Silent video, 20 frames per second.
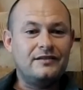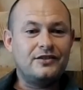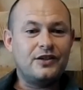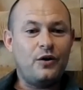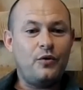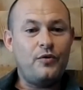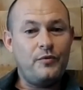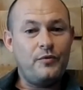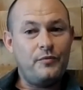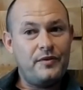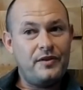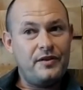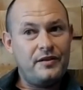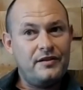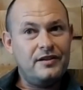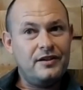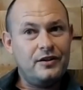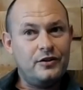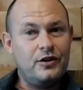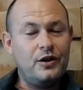So
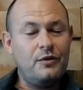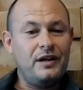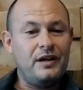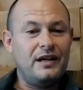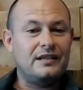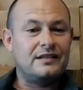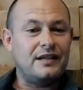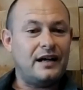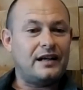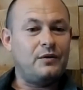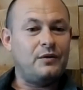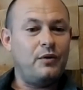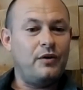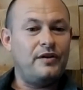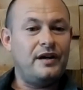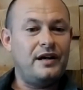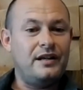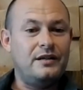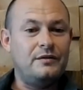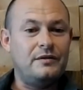you're doing exactly
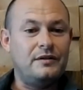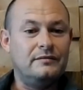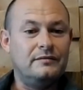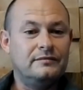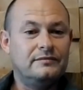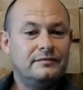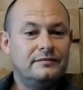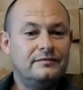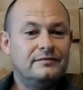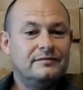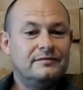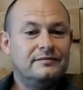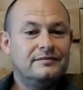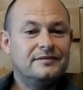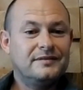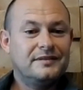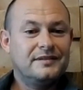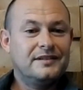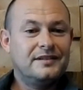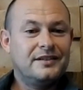what they're doing.
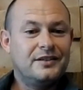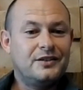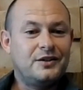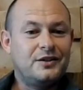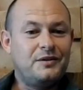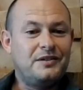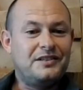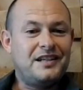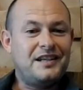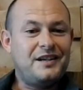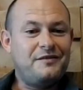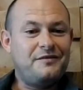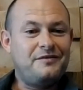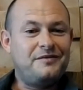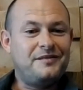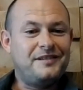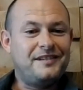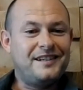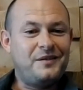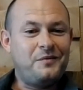So instead of
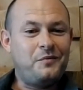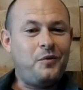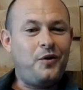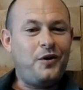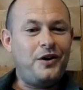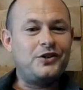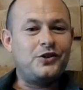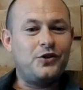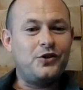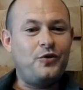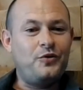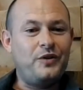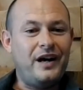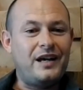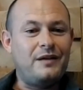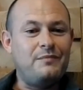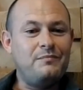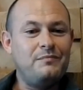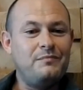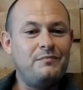what is your
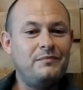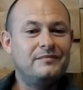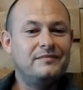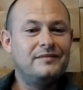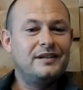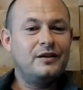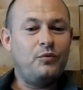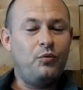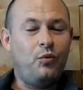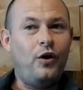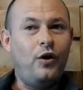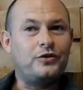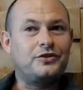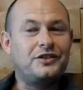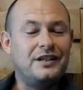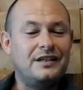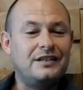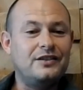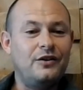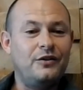name,
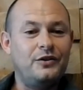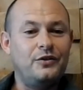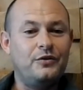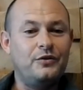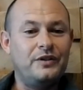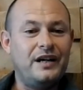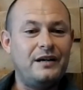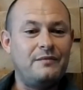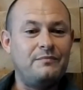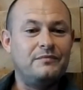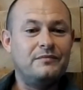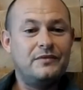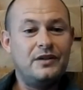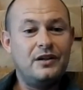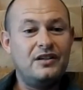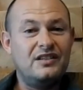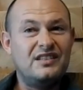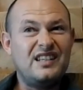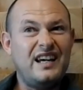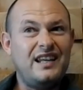what is not your name? You
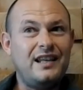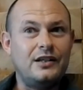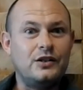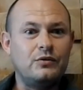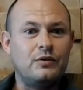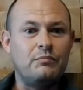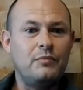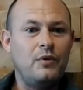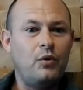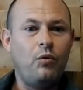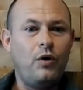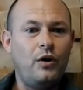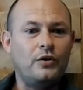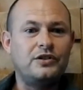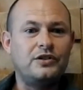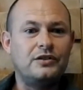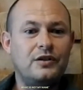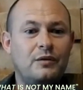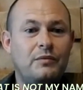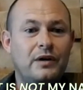can say that to him. What
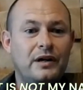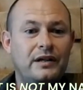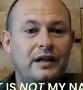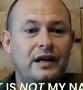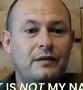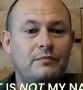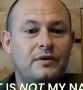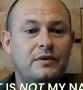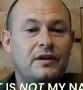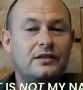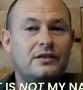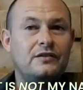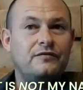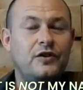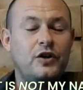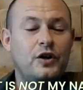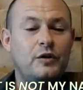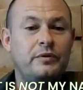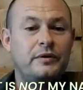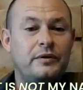is not my name? That's a
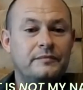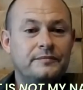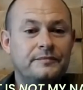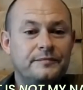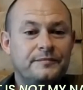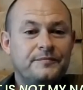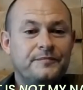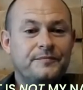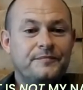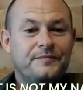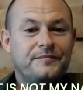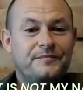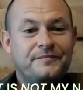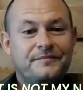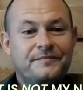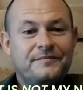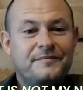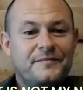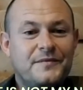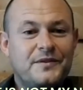verb.
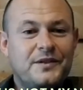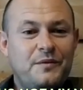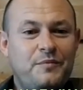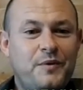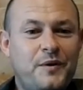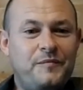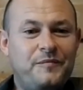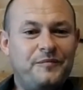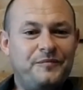Simple.